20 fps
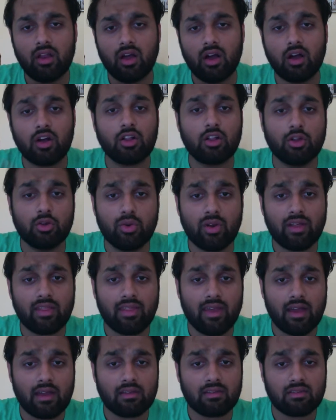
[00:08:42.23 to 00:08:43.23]
occluding
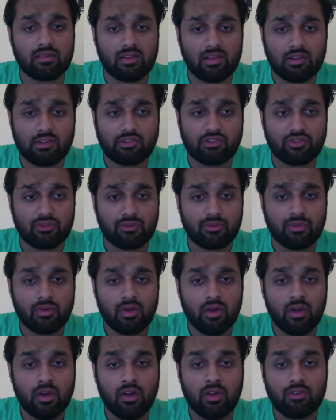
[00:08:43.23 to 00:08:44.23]
that is an issue.
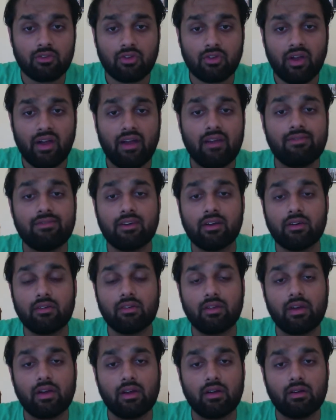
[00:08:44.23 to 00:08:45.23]
So I
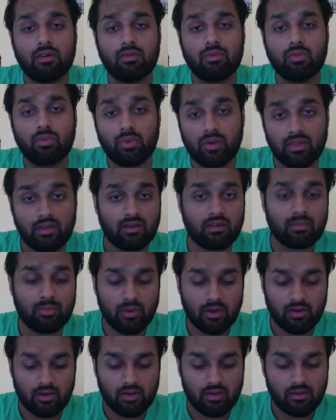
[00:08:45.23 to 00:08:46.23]
found out with
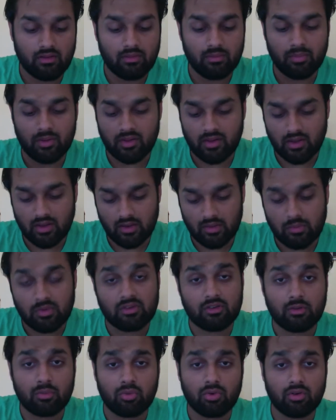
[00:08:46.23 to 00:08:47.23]
experience, but then
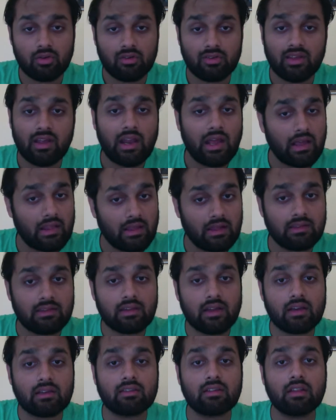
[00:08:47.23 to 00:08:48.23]
Mr. Porter said, hey, that's
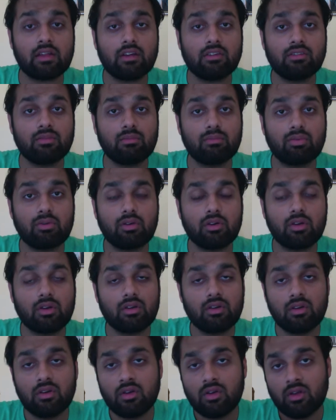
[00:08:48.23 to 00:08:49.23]
an exhalation
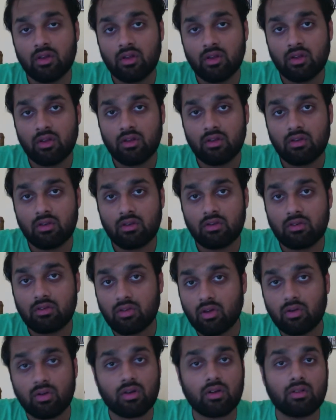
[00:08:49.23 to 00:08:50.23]
port.
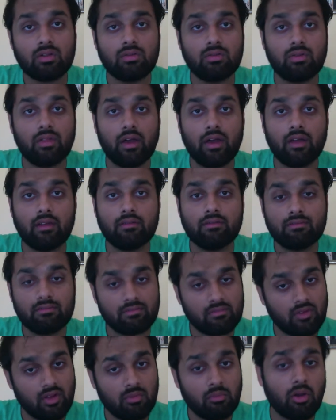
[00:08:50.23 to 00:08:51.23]
Don't occlude that.
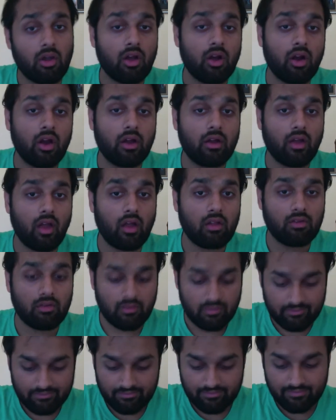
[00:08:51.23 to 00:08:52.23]
So I'm like, all right, gotcha.
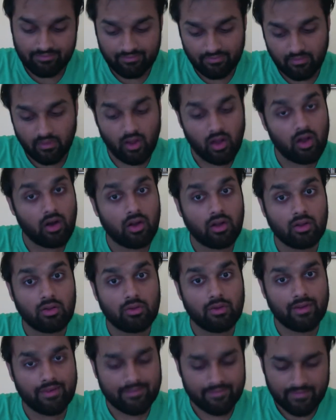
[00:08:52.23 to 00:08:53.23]
Not
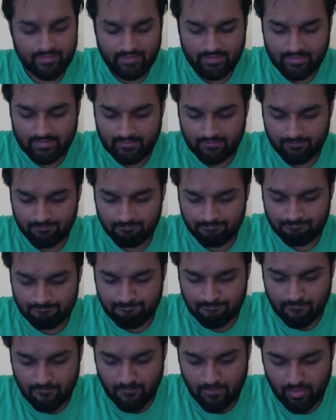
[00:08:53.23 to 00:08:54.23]
occluding.
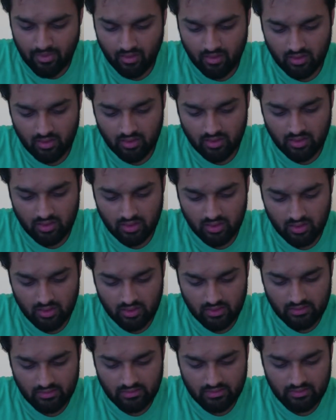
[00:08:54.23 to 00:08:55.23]

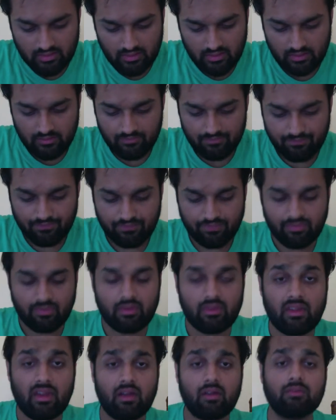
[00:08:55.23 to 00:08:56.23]
Let's see.
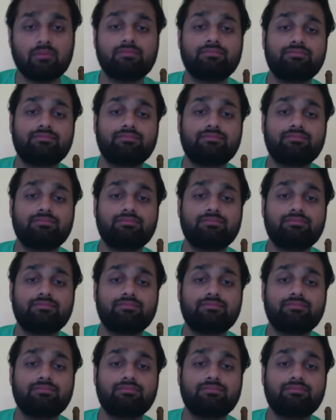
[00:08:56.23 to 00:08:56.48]
Now,